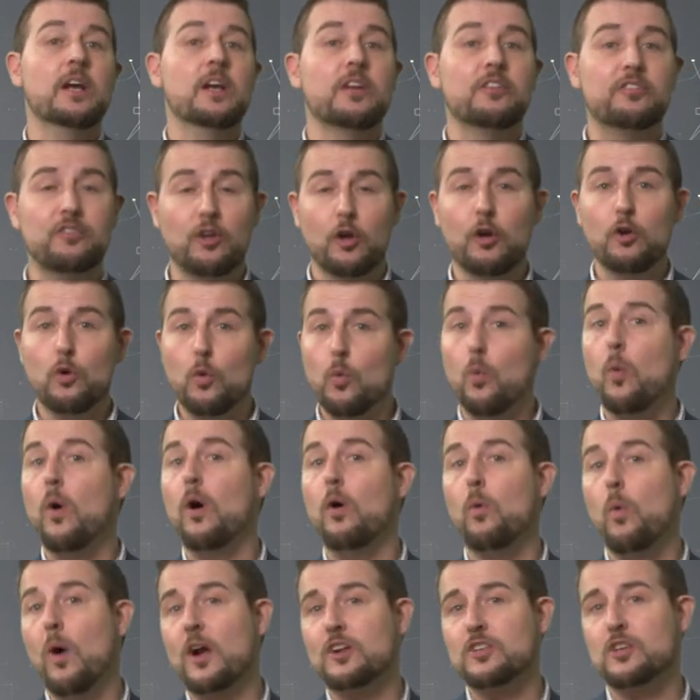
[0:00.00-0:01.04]
So
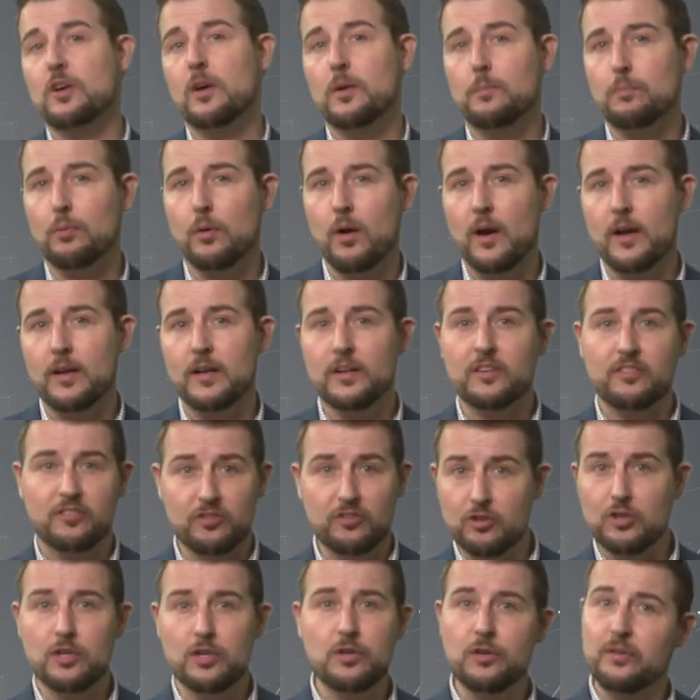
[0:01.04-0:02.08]
while WatchGuard products
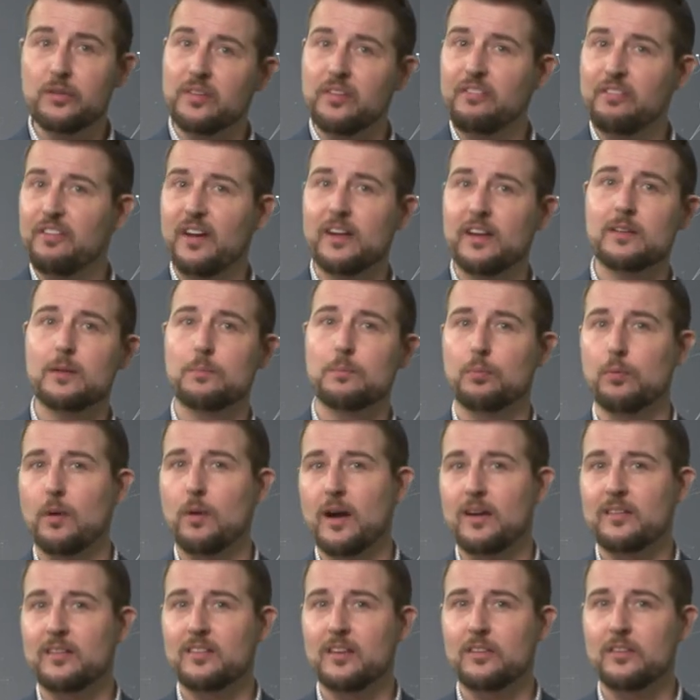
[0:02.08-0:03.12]
do use affected
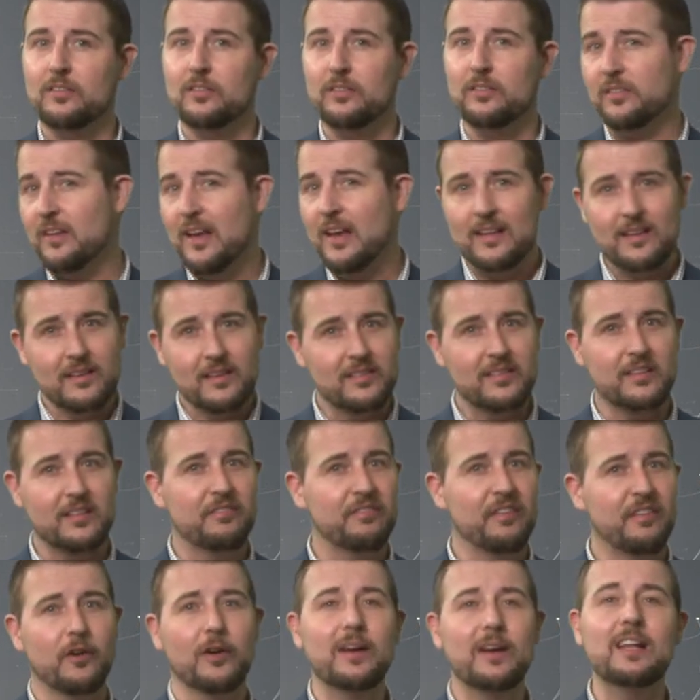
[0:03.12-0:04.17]
processors, this is
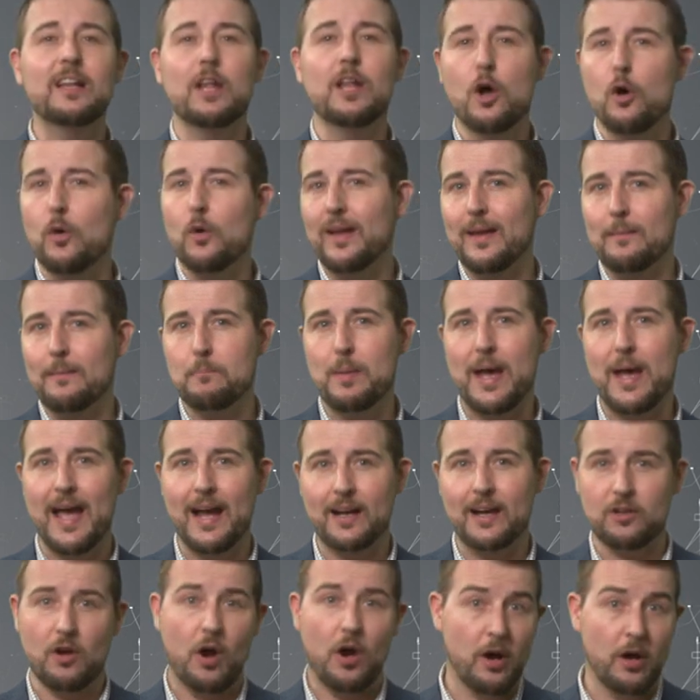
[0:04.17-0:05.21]
very low
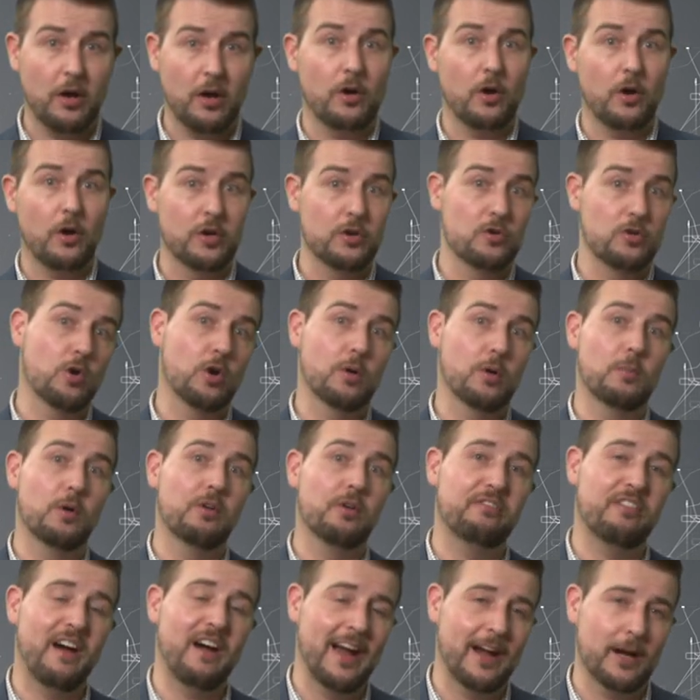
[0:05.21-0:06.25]
impact on our
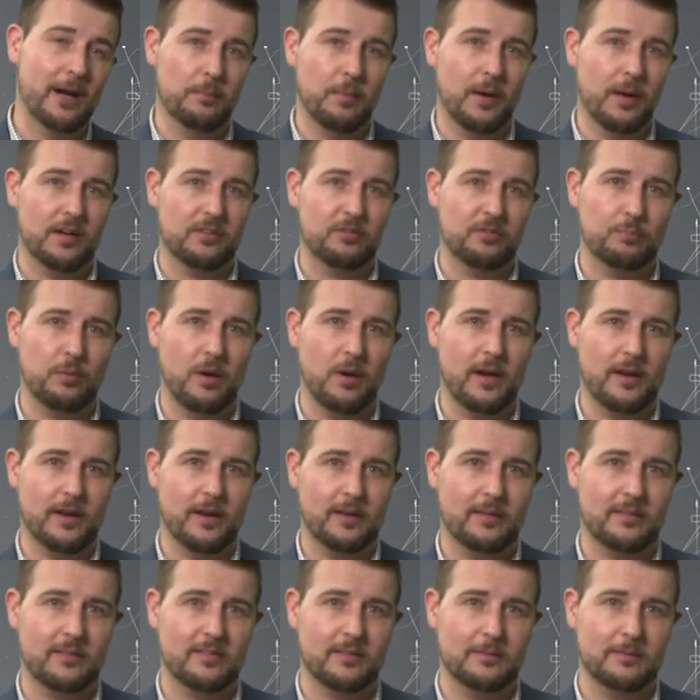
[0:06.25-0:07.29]
normal Firebox
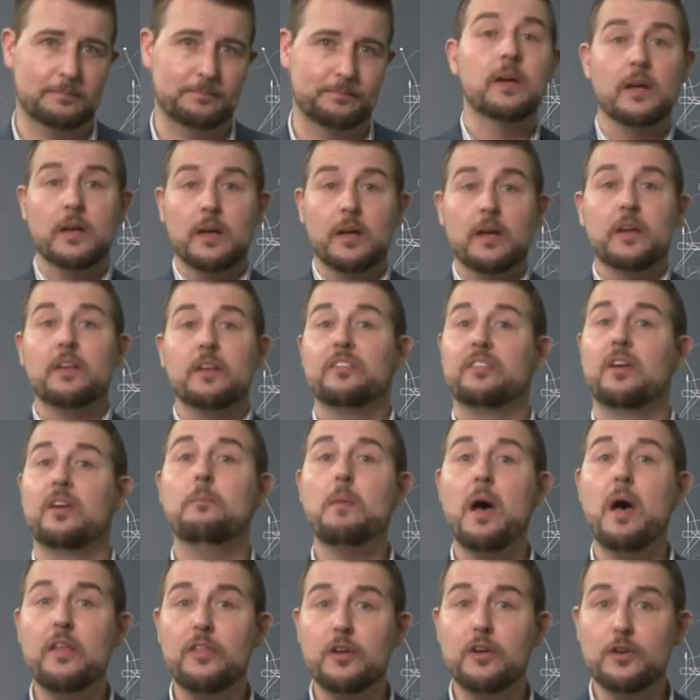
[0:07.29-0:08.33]
products.
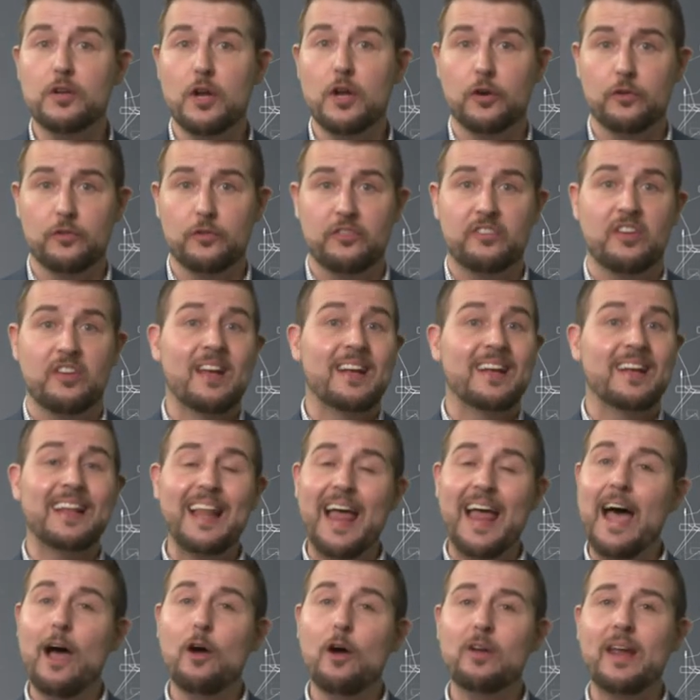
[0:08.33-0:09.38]
Some other notes.
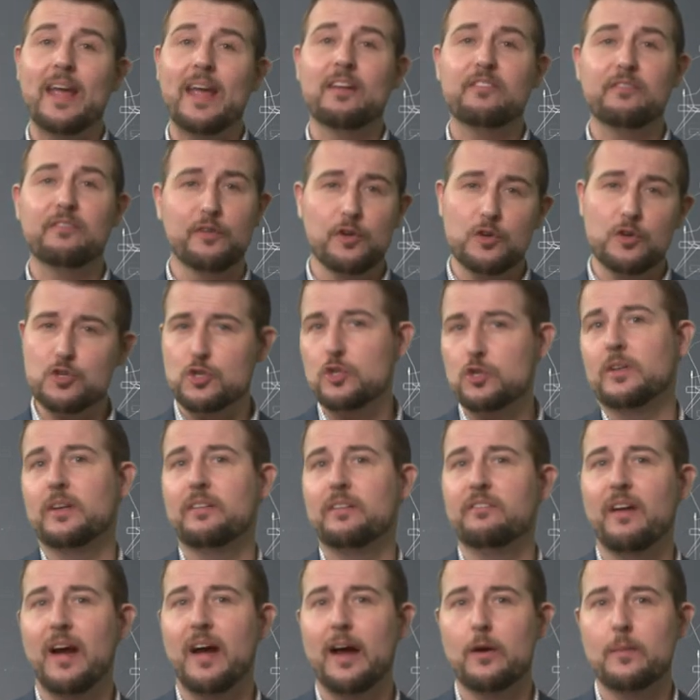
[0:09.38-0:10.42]
Cloud and virtual
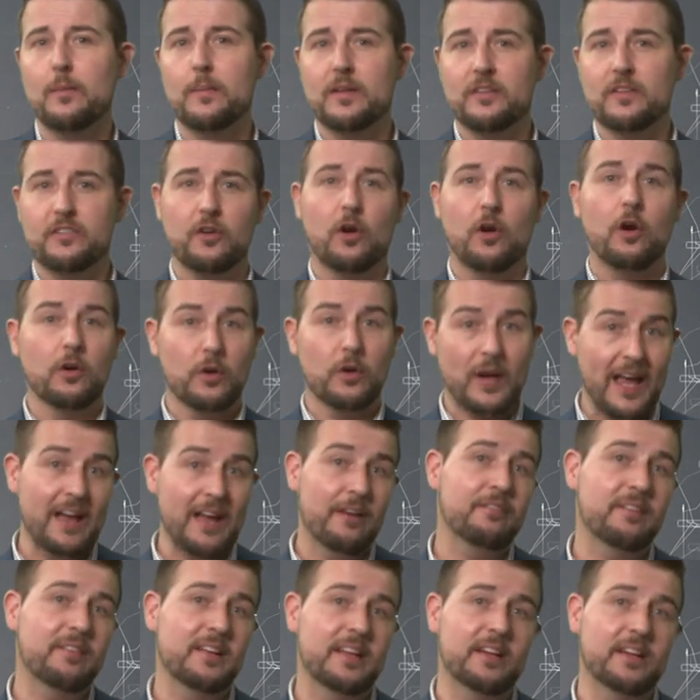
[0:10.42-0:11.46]
environments are
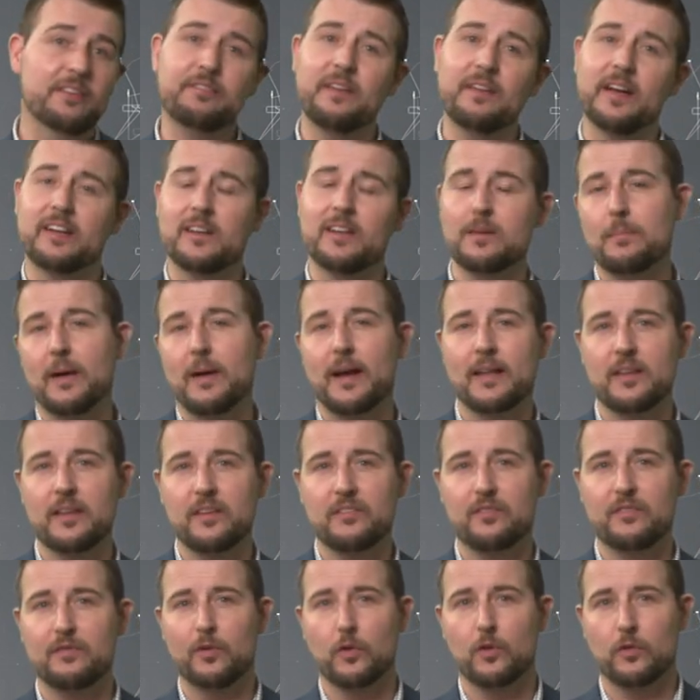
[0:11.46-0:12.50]
heavily affected by
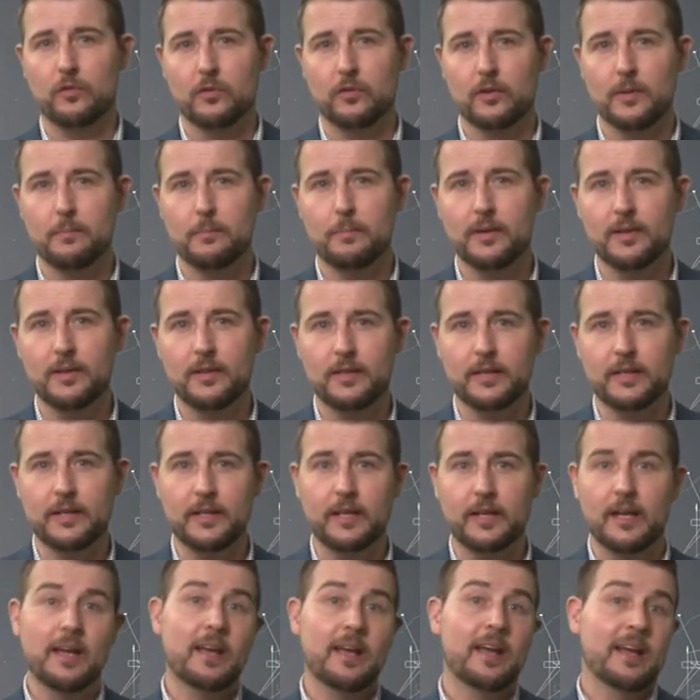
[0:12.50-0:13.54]
this vulnerability.